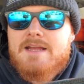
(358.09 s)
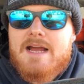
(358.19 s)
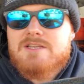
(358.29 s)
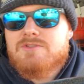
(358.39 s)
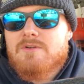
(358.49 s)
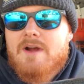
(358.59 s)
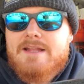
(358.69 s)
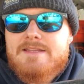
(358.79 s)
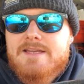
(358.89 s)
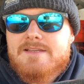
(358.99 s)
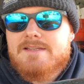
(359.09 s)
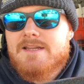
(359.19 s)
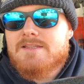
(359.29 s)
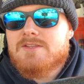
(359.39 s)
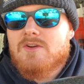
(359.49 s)
guys throw ideas and
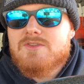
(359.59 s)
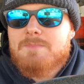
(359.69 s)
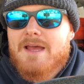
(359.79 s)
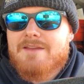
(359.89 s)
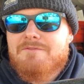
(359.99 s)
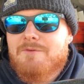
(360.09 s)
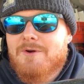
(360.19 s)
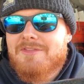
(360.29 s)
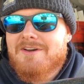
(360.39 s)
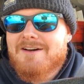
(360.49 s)
insults back and forth